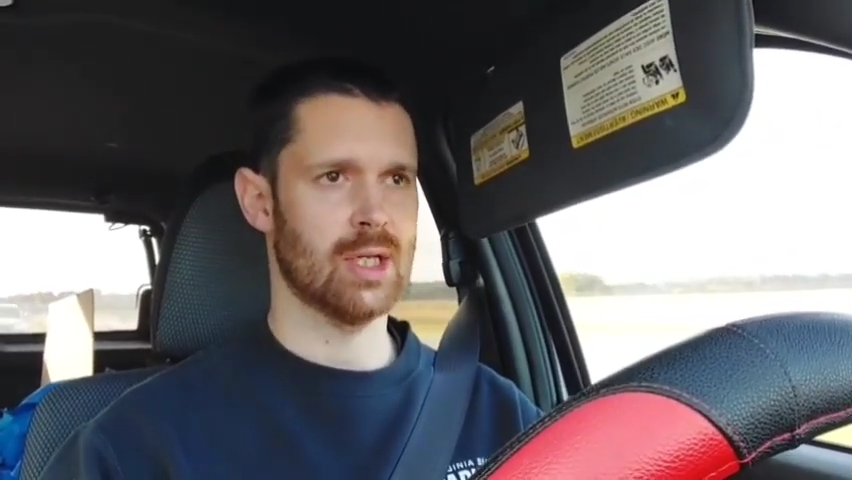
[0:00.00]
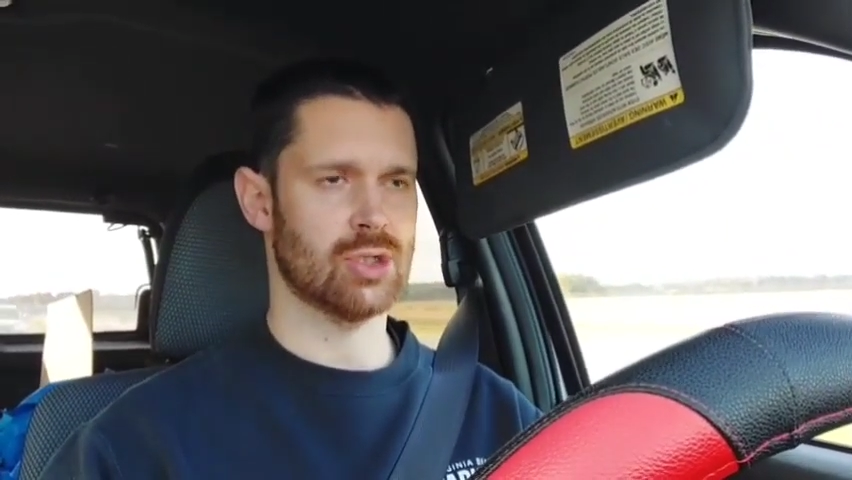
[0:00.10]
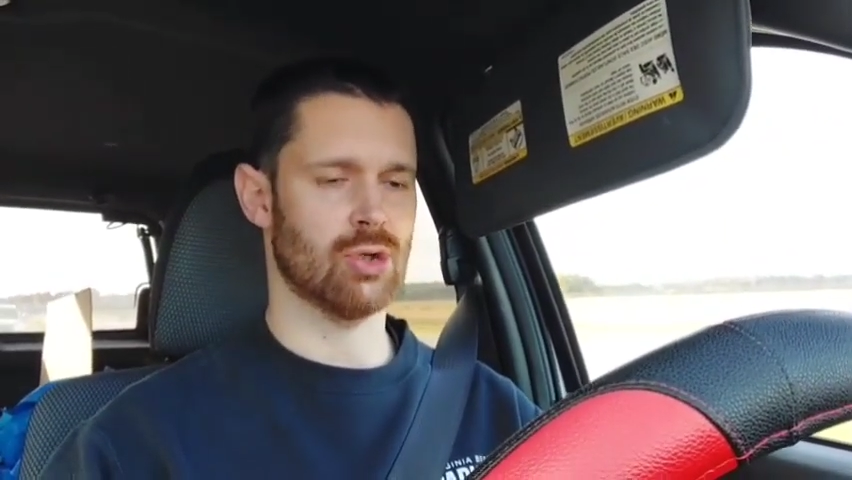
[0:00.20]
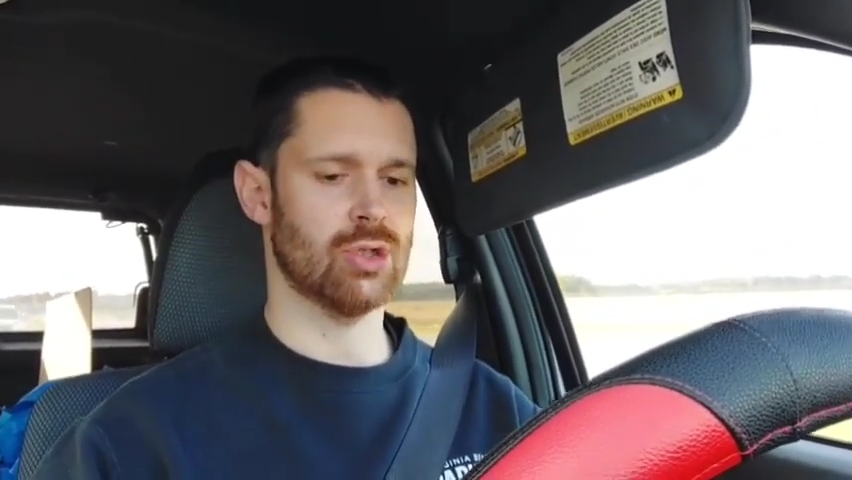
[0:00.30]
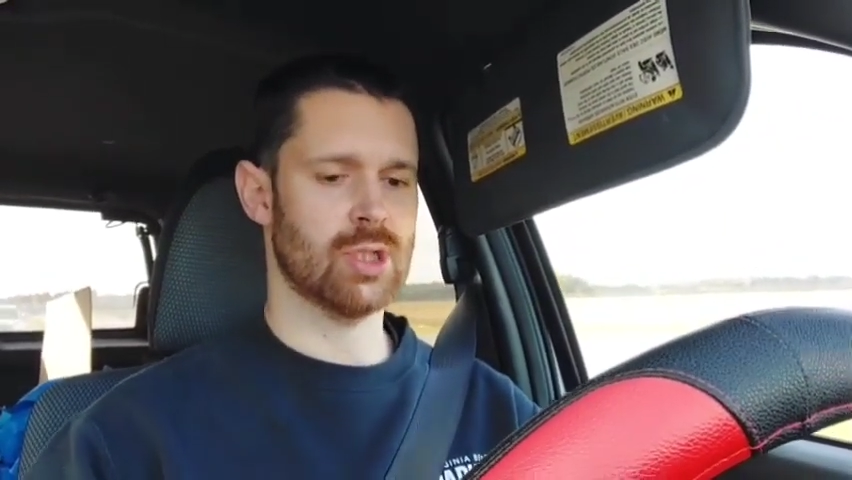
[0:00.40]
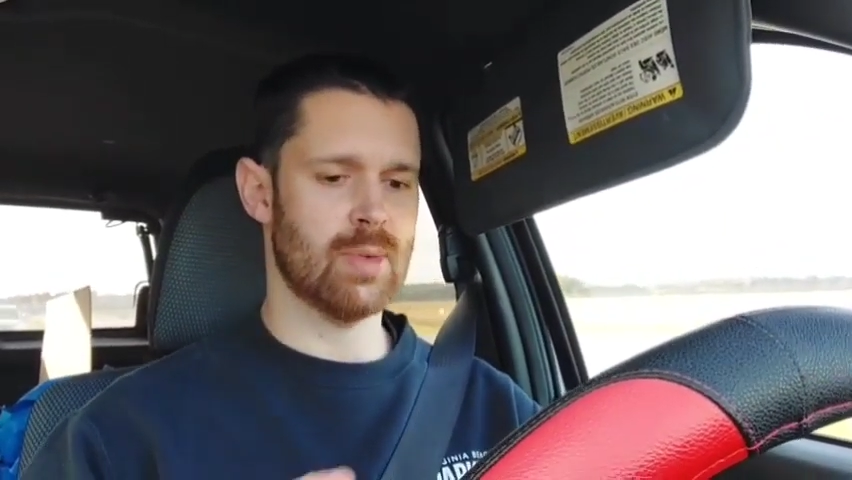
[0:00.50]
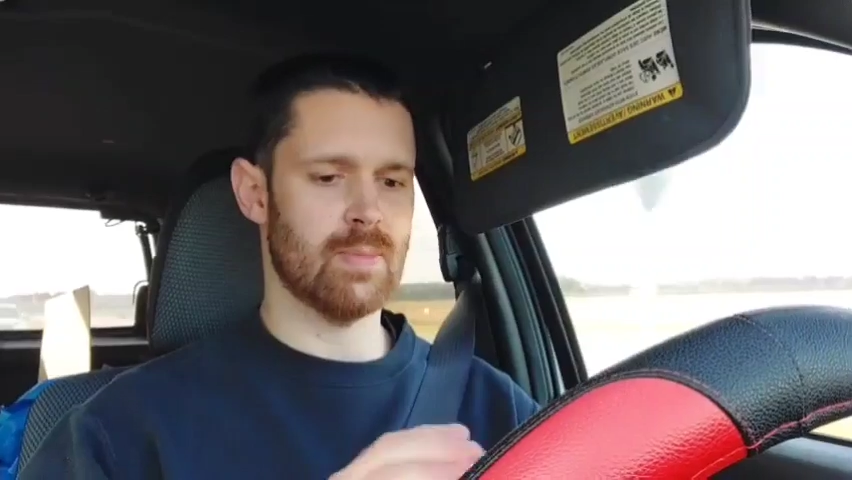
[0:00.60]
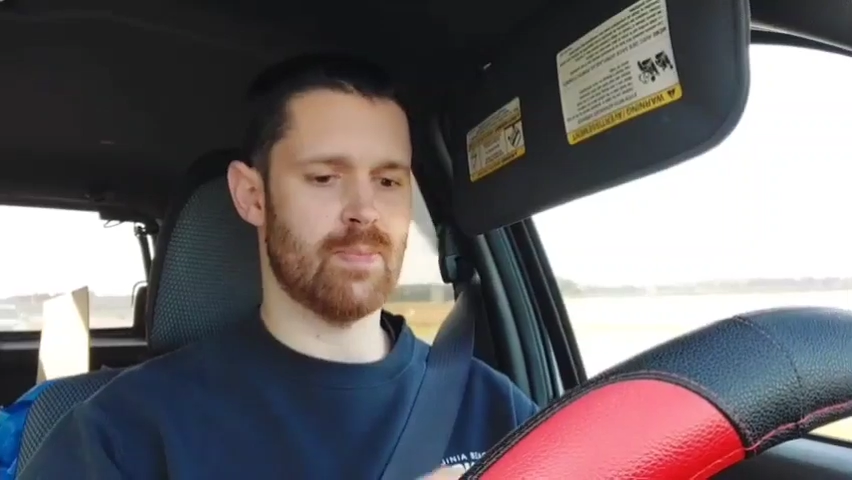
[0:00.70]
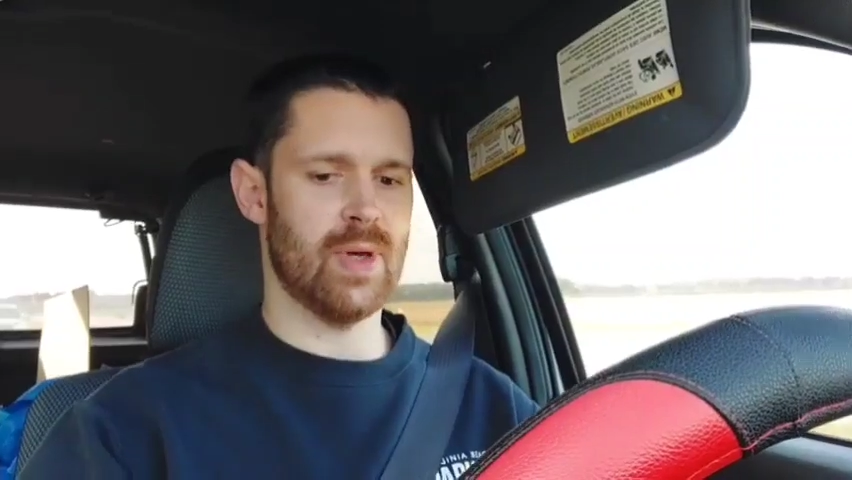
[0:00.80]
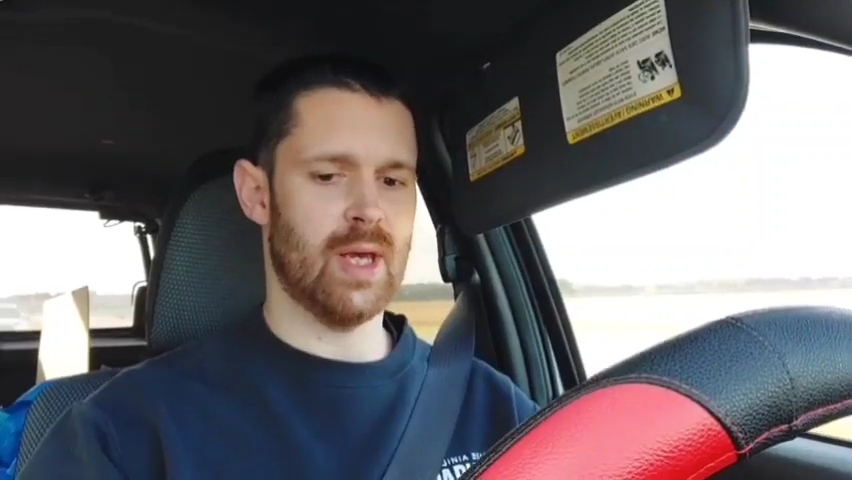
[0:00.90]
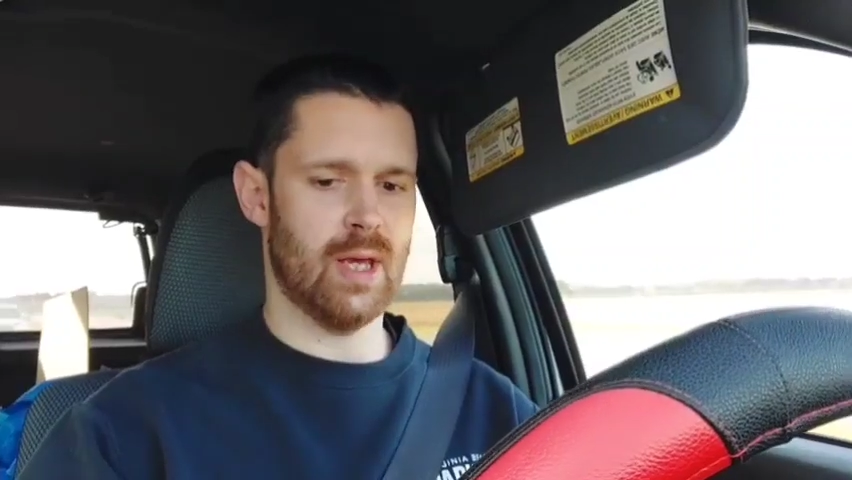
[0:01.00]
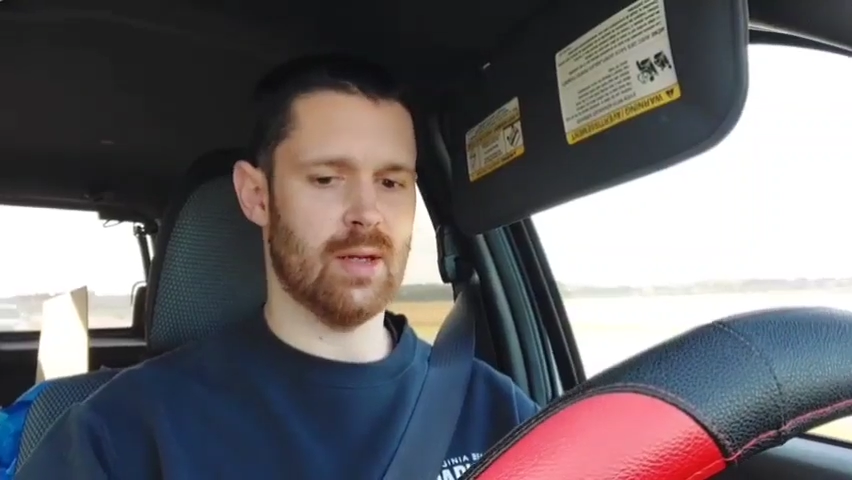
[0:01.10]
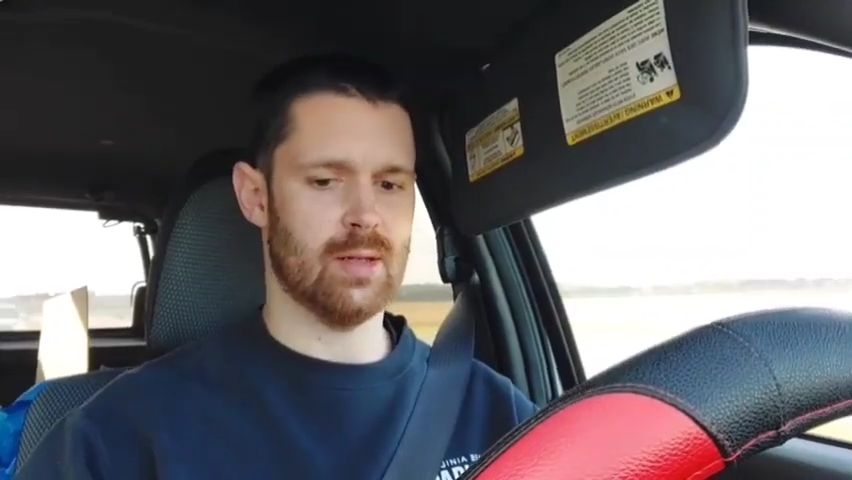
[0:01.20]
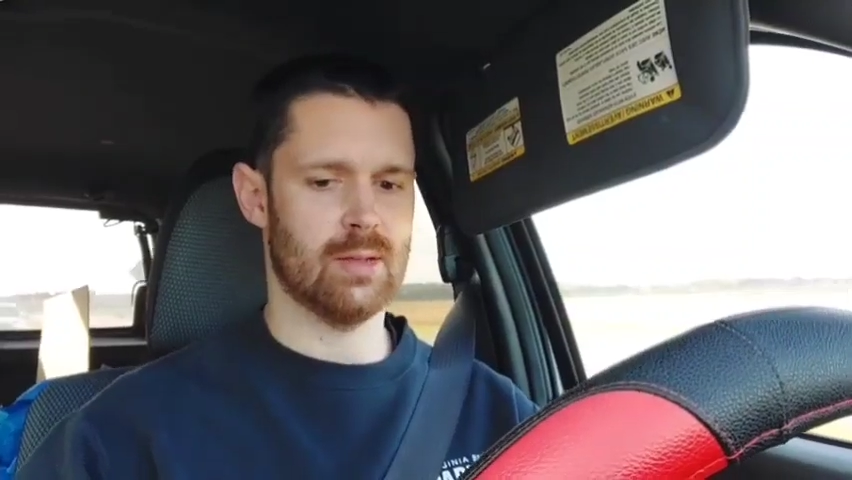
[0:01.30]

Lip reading: as long as I'm in bed